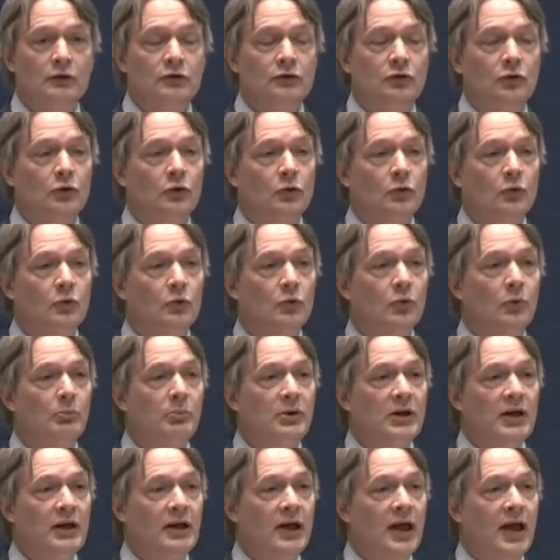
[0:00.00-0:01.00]
to
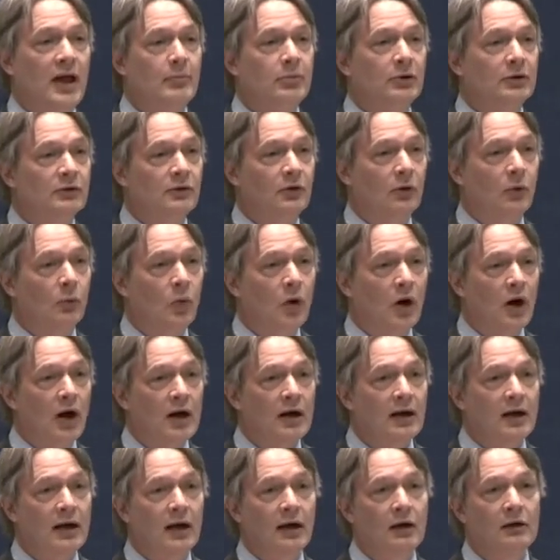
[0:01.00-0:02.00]
being able to
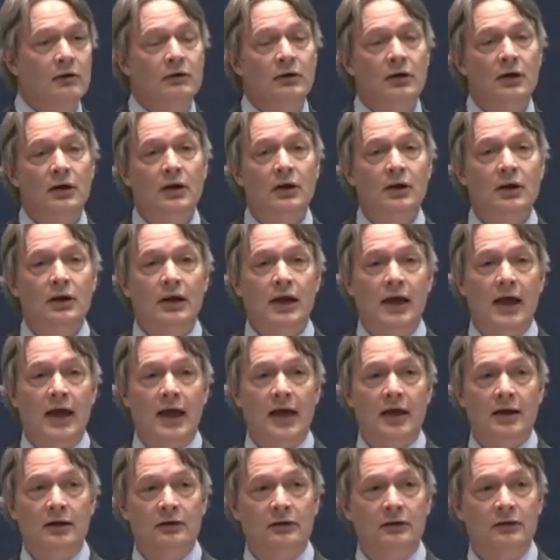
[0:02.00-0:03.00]
walk out
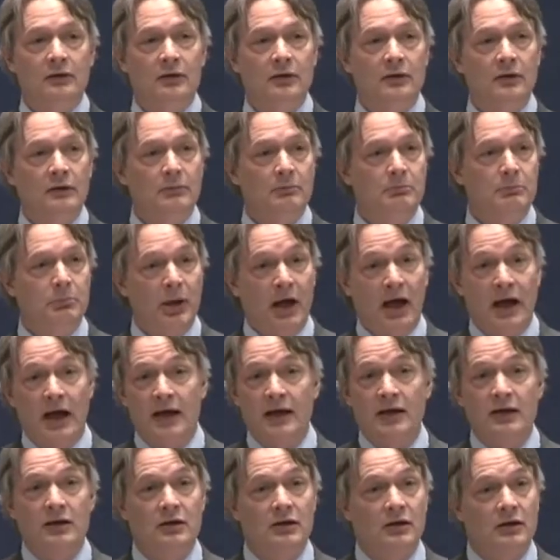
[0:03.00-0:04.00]
and
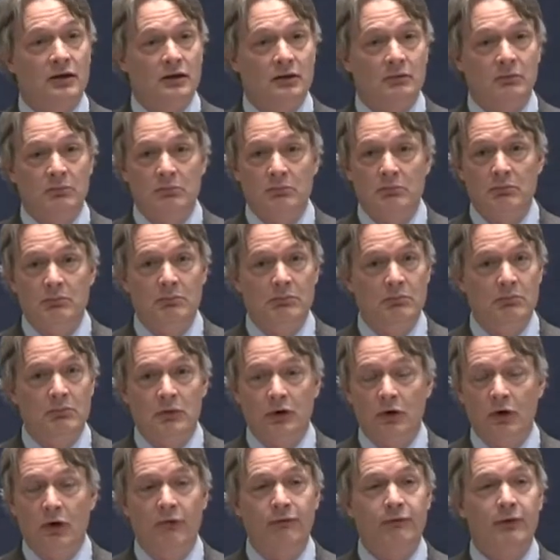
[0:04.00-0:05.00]
buy your
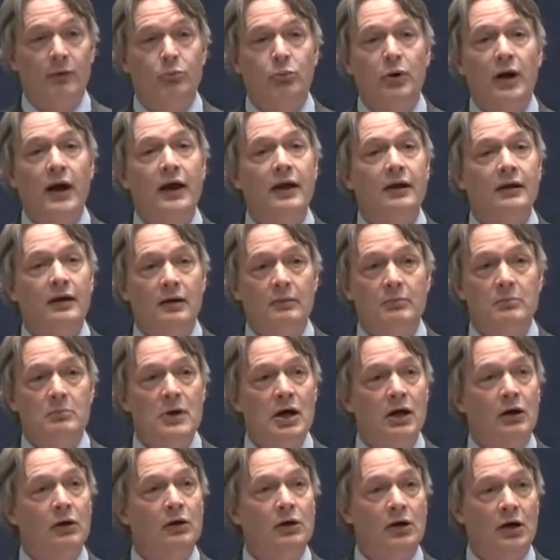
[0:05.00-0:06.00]
loaf of bread and
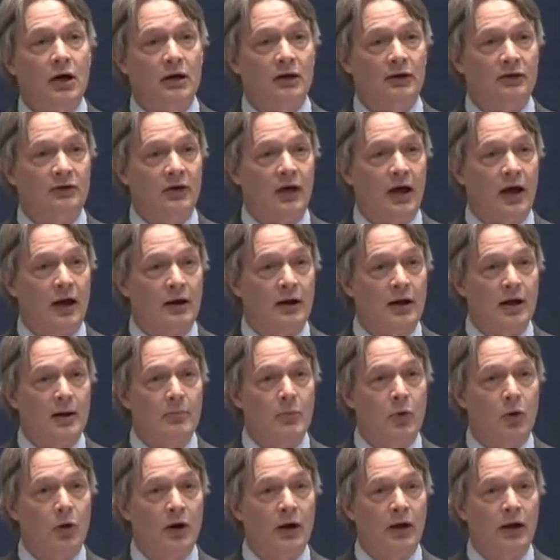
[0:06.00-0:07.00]
milk on a Saturday
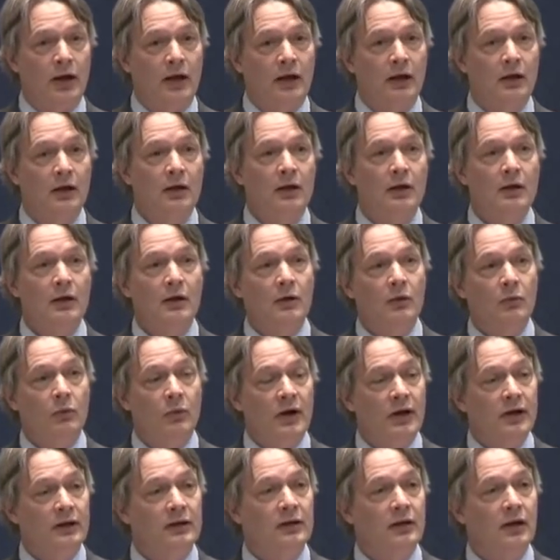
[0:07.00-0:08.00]
morning
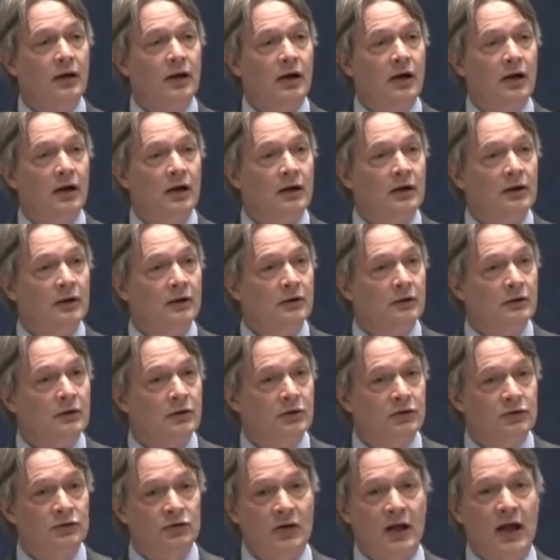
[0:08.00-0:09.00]
with
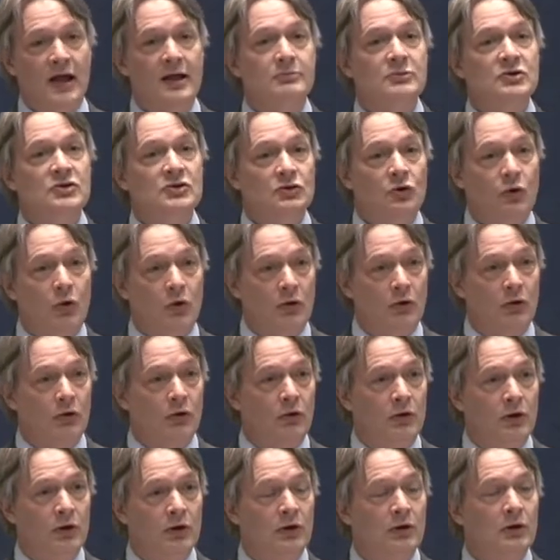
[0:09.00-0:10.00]
the same store
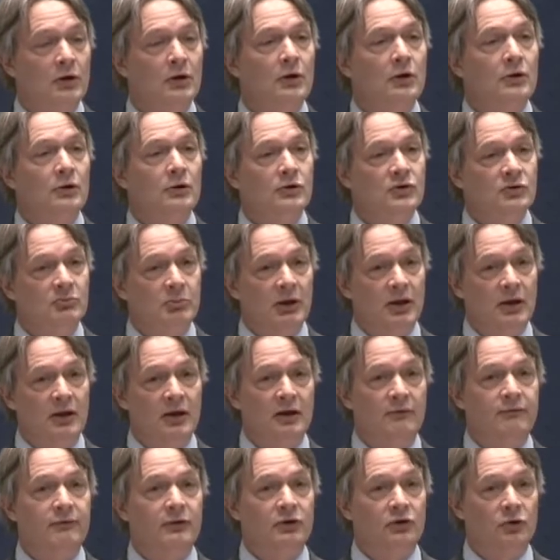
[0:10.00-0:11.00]
owner who's been
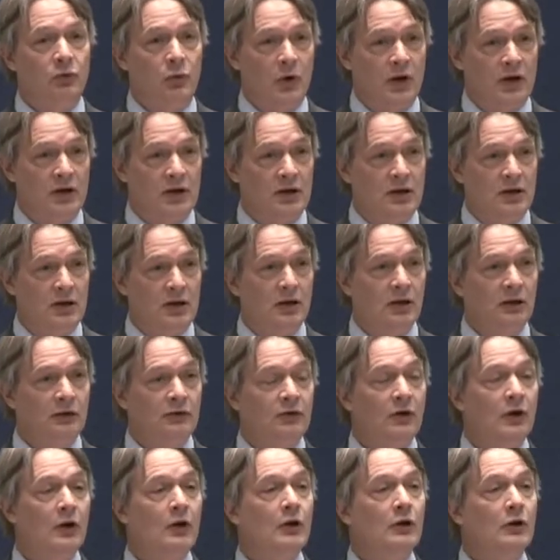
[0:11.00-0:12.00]
there for 20
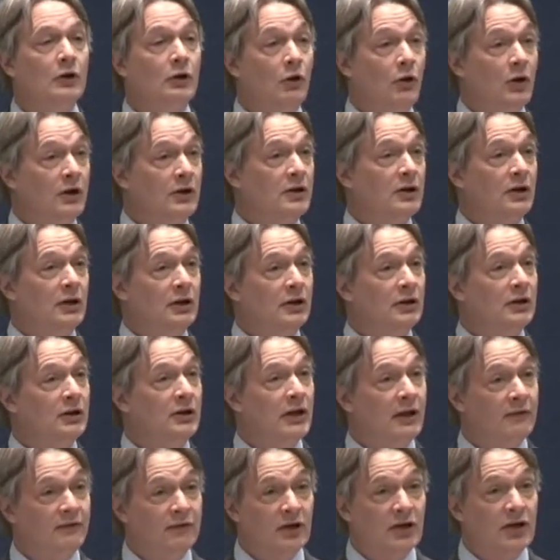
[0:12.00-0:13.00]
years, knowing you can
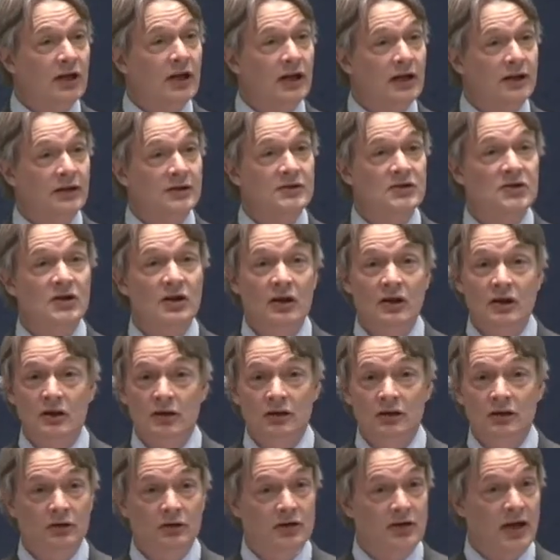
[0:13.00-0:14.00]
give your kids
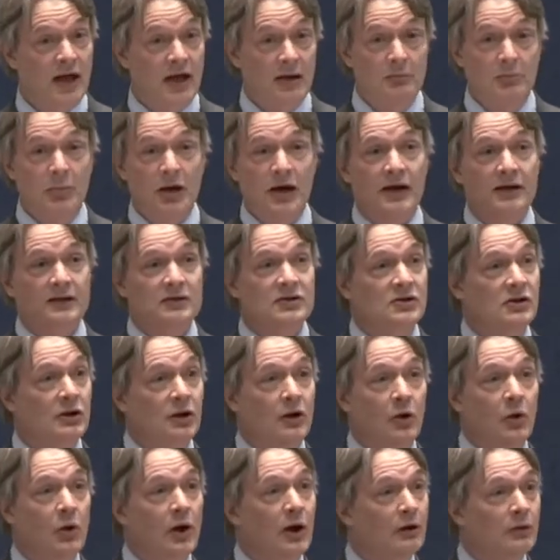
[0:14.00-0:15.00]
$10 to
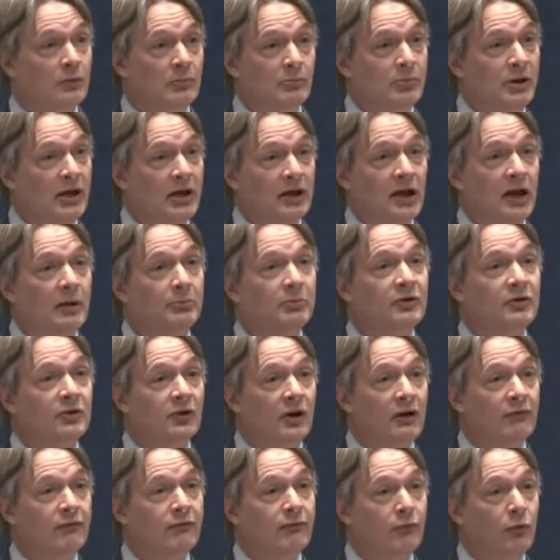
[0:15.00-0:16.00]
go out and pick up
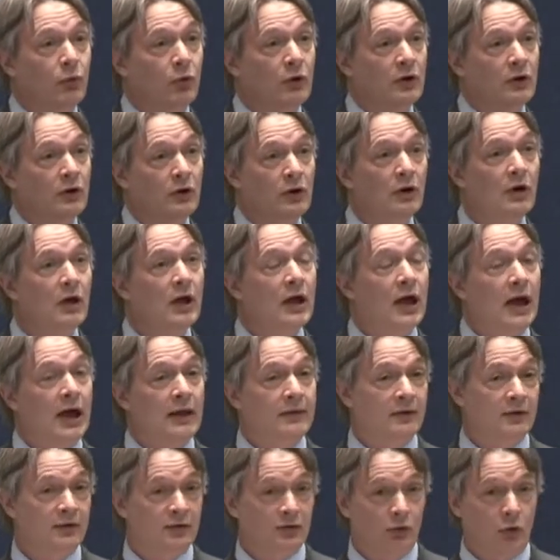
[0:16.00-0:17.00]
stuff for you,
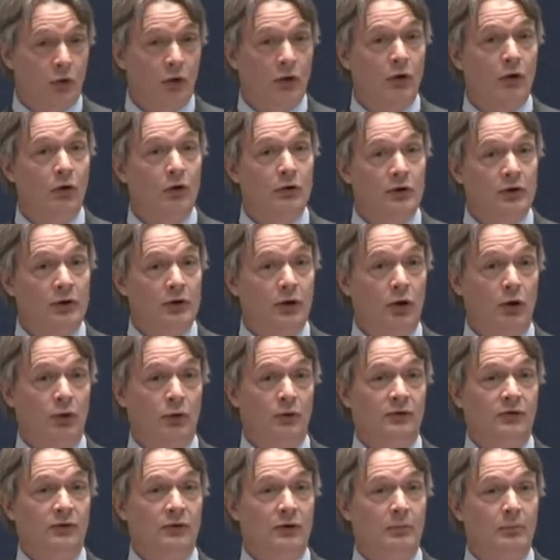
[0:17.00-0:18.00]
and the store owner
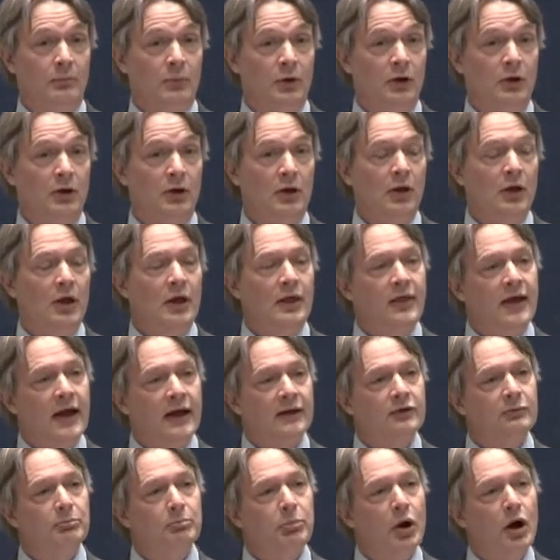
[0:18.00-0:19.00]
knows them.
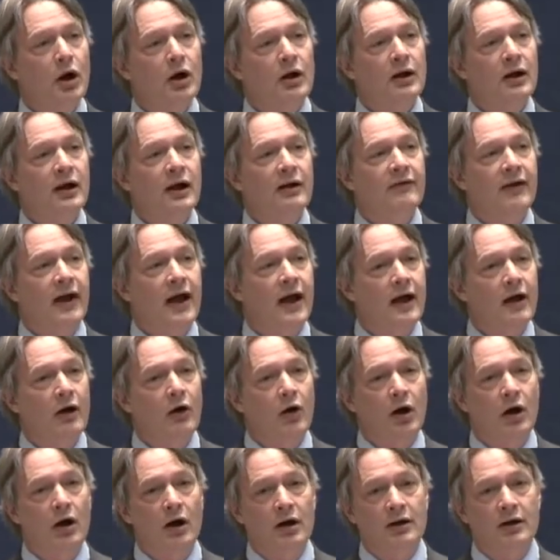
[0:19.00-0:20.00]
That's part of
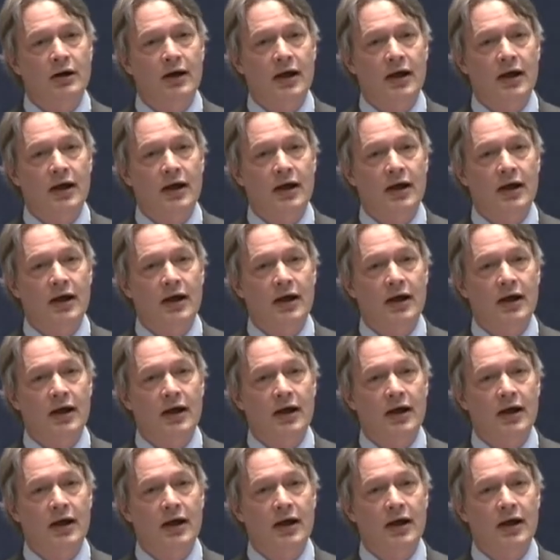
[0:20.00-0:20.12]
how our